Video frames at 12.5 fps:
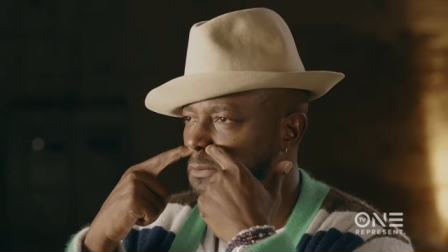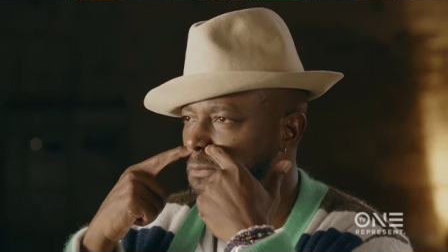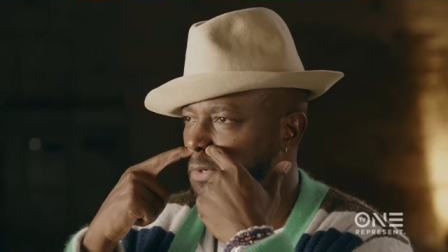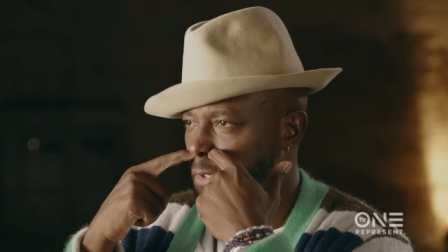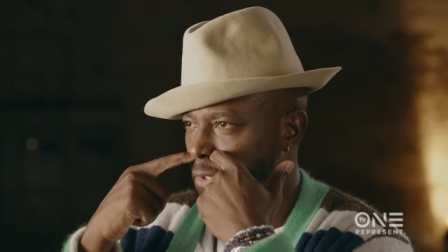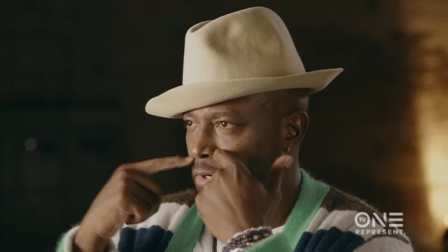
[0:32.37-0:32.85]
and
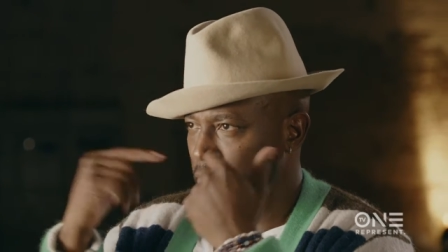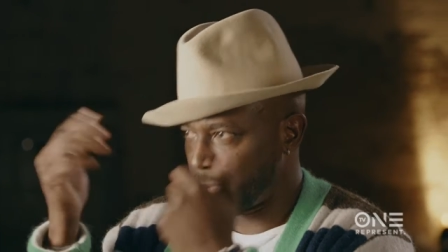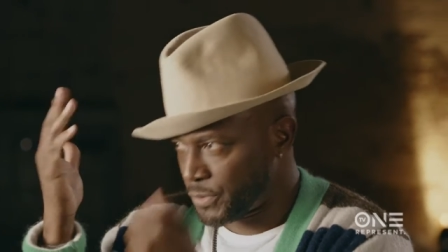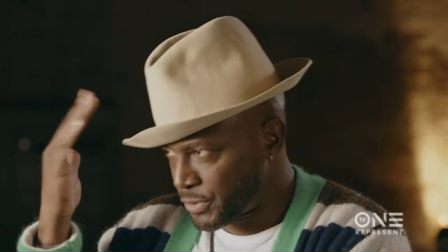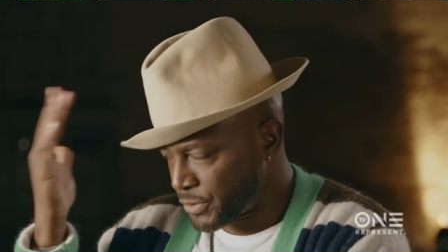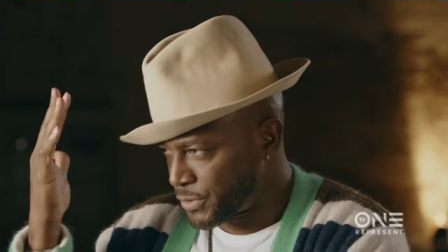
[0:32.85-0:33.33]

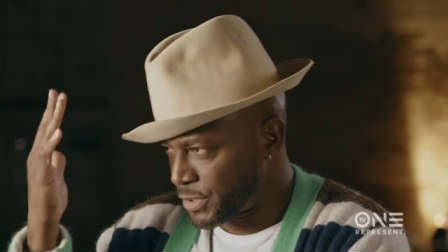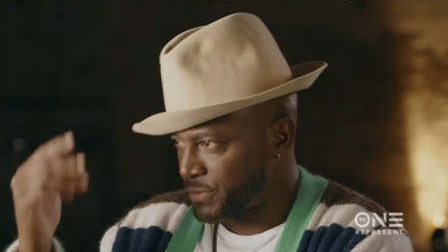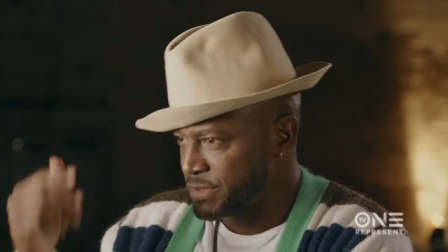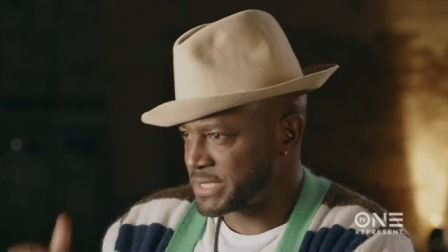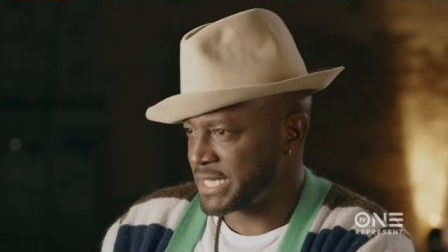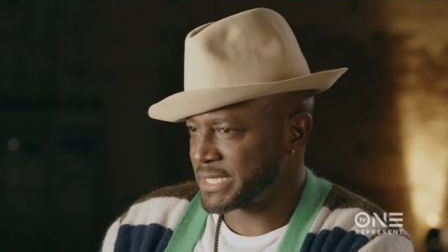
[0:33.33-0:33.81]
wonder what it
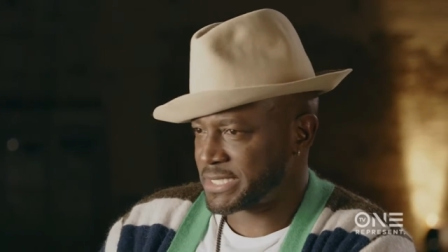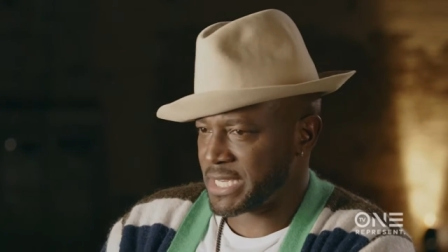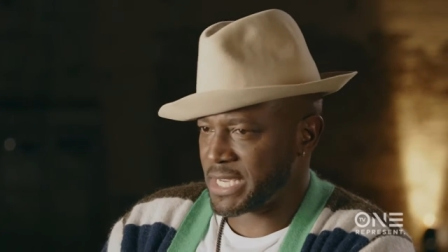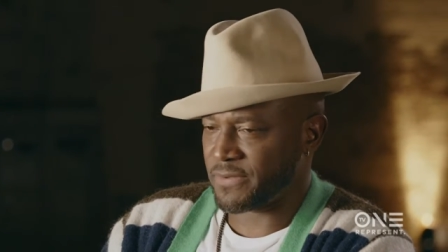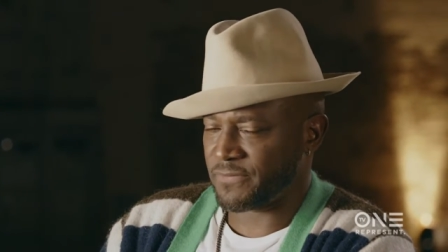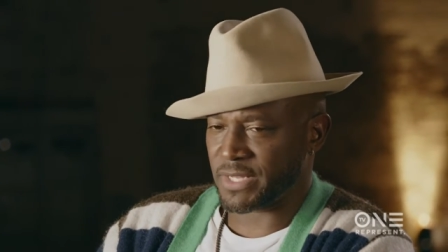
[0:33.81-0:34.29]
was like to
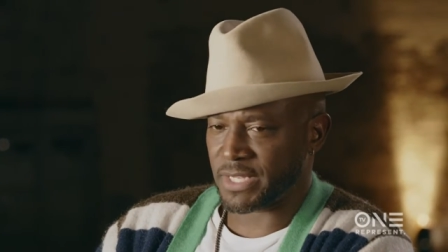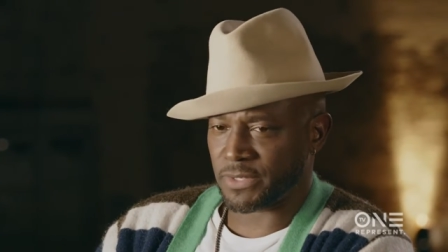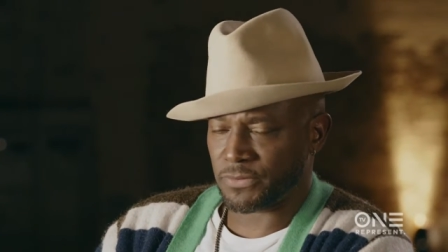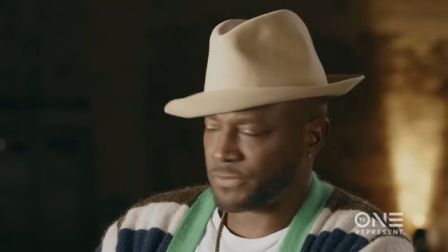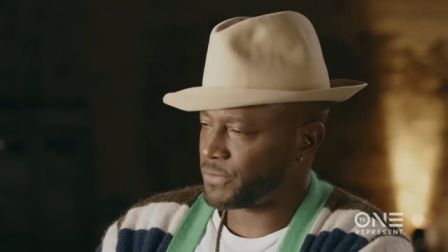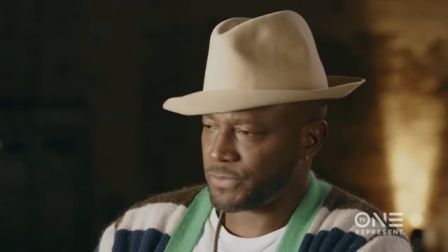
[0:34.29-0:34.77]
have like,
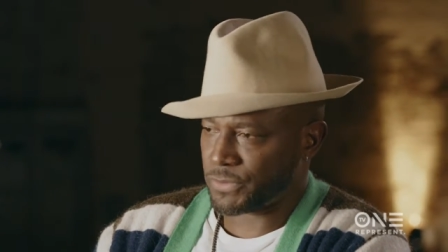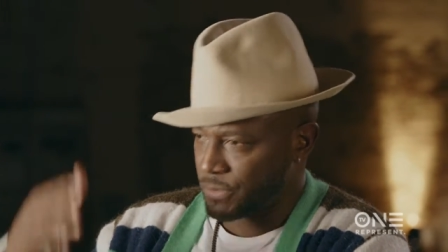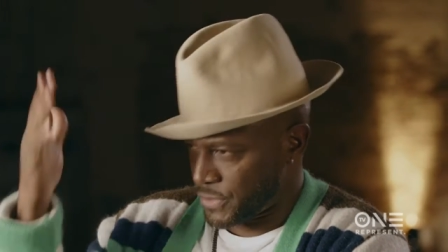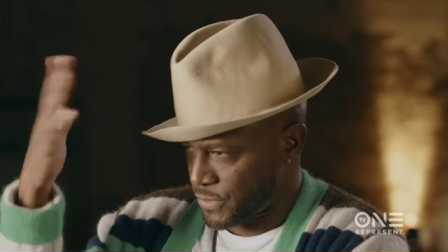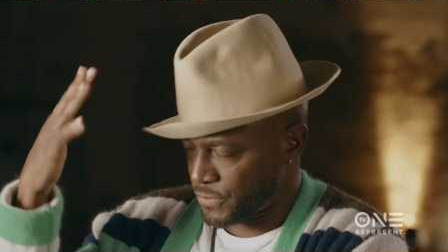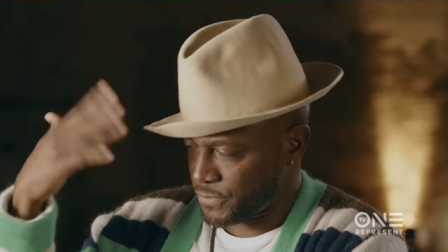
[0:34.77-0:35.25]
you
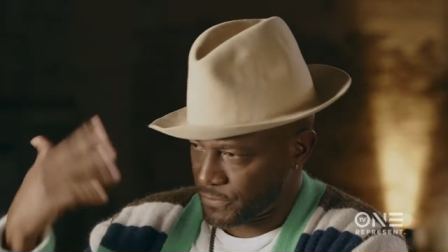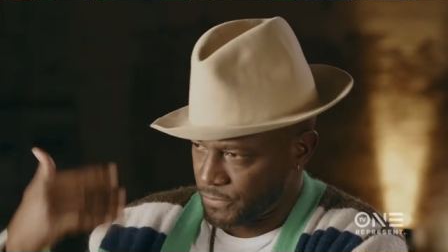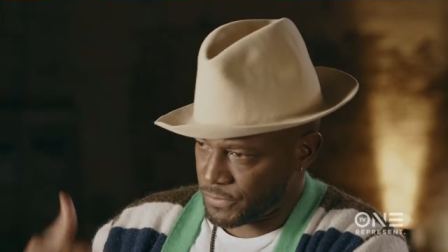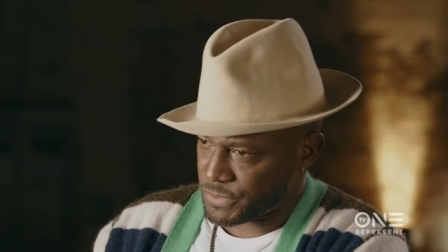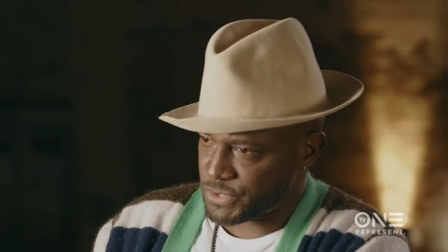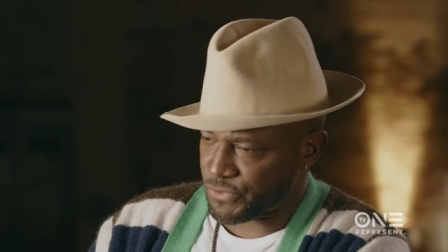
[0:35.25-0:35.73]
know,
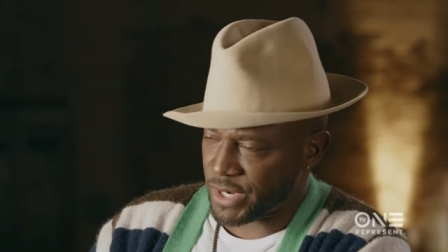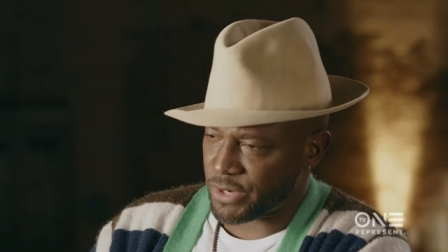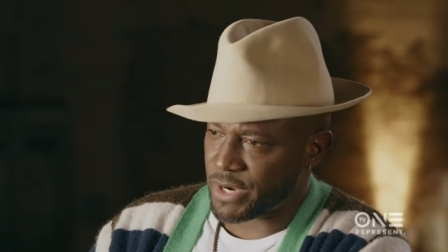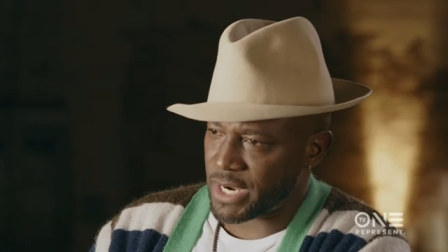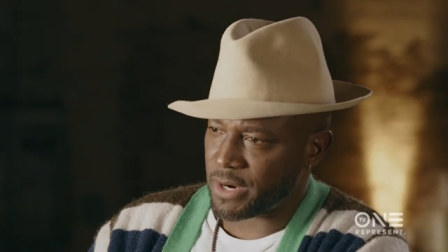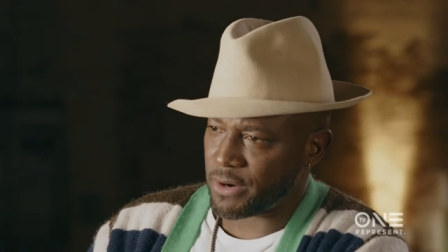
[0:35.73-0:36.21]

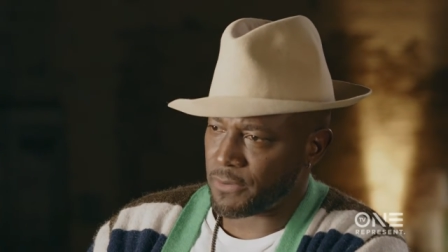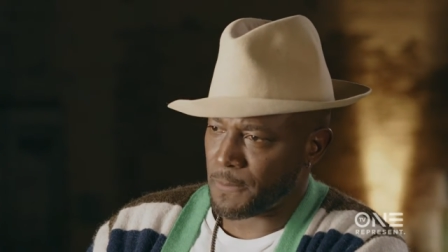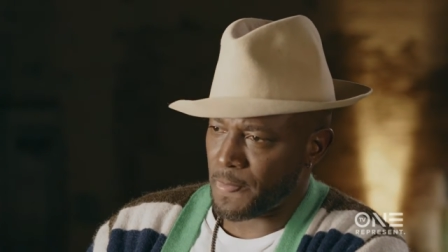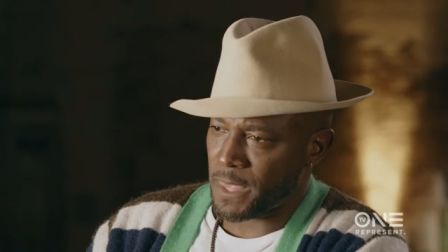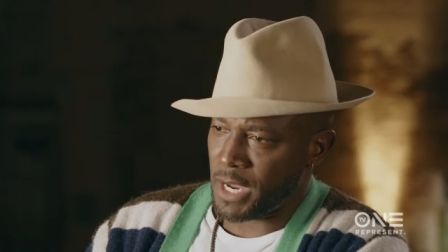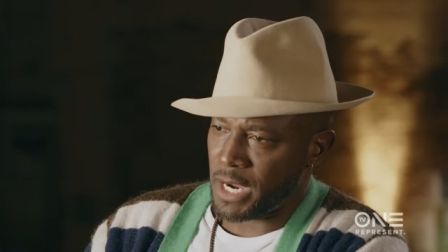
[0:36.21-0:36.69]
straighter hair.
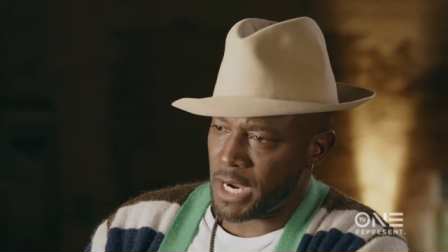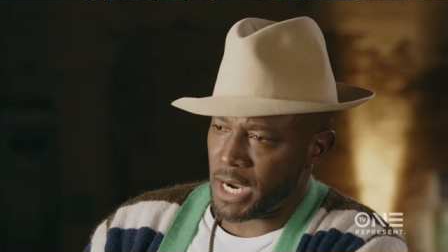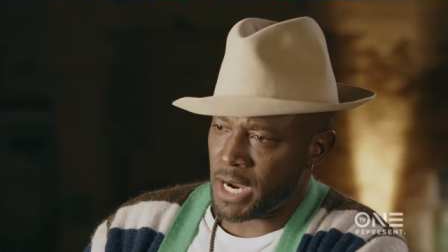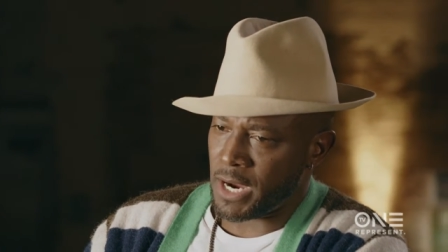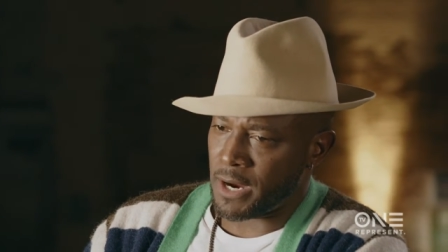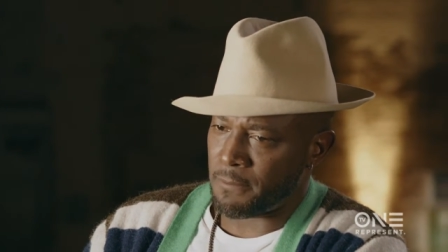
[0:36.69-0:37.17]

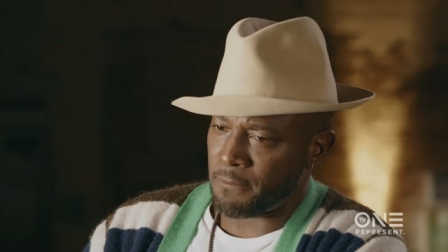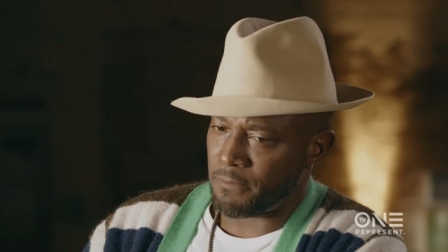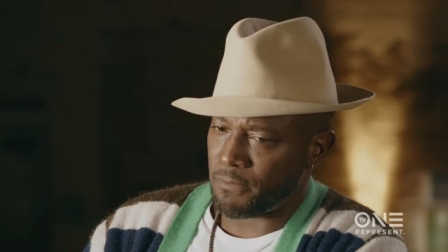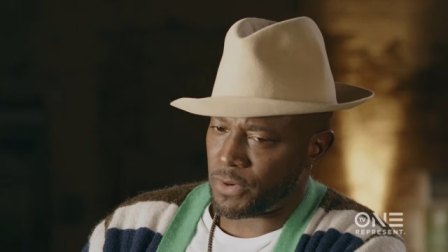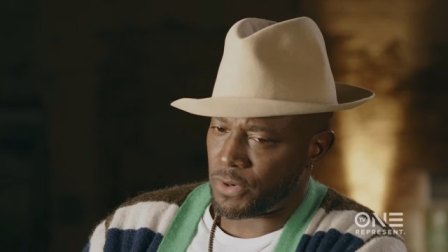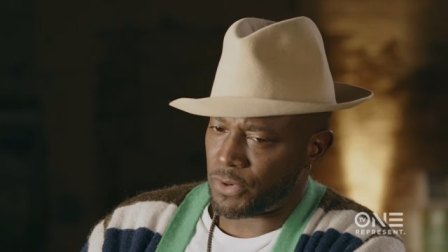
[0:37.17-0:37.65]

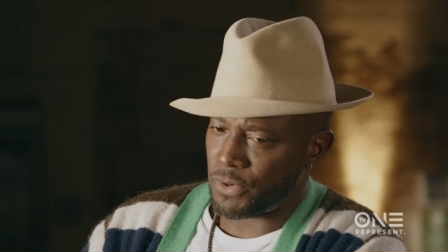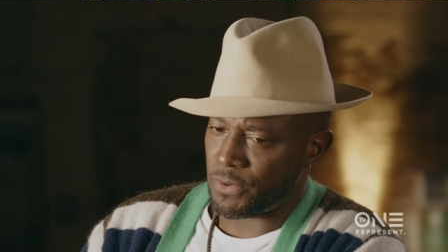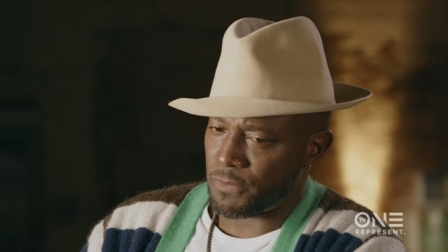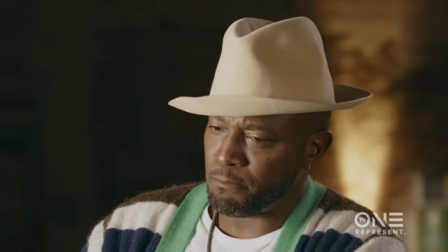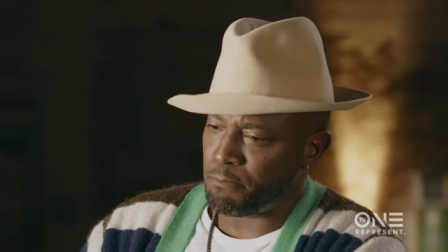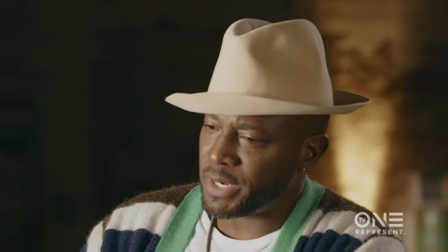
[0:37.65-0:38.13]
Um,
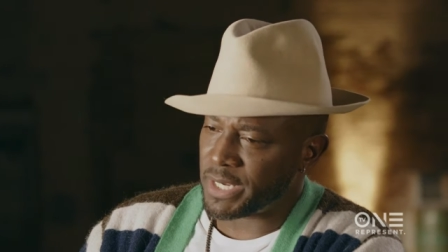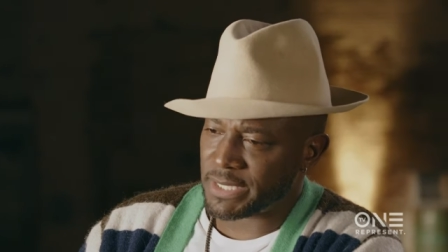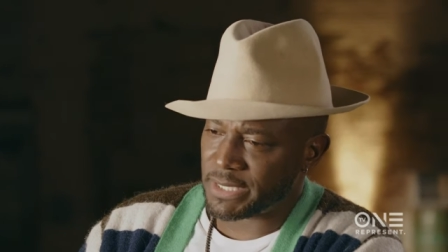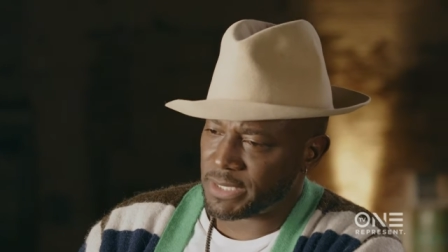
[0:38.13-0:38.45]
but